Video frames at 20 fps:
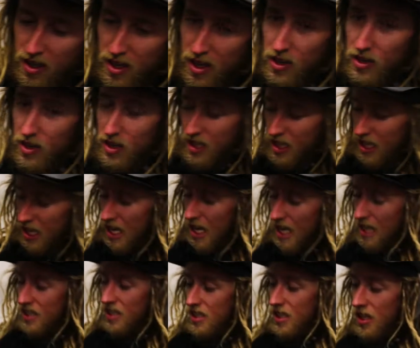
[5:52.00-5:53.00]
I'm going to
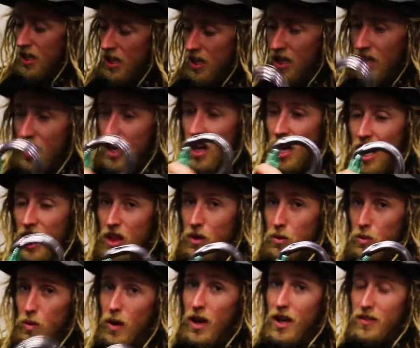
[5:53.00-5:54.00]
connect either
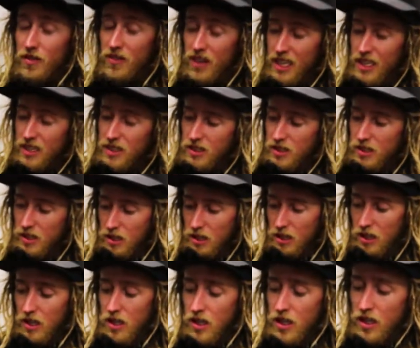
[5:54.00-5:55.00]
one of these two
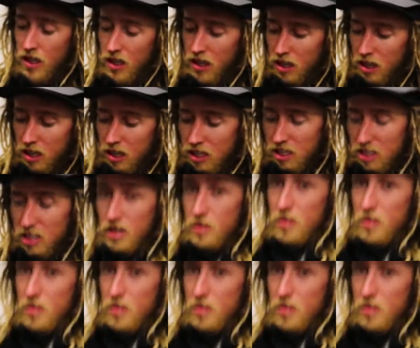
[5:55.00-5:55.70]
to